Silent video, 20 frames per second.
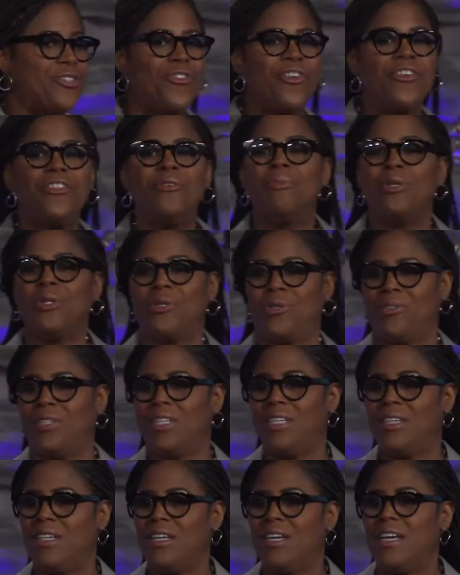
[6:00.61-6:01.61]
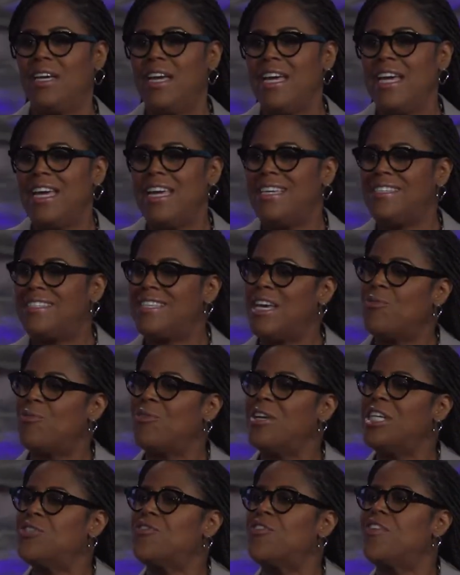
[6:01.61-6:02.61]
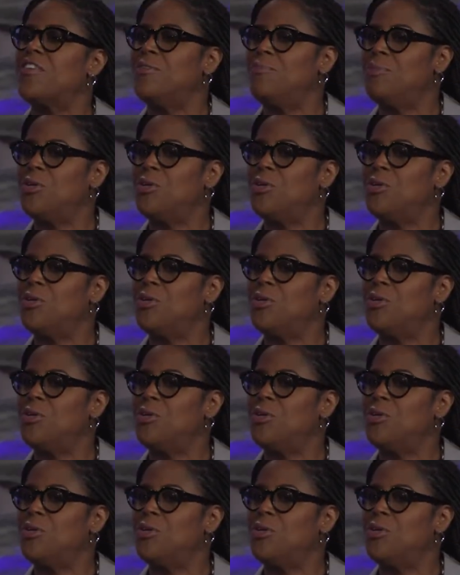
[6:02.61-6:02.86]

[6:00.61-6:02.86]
for the moon. He said, reach for the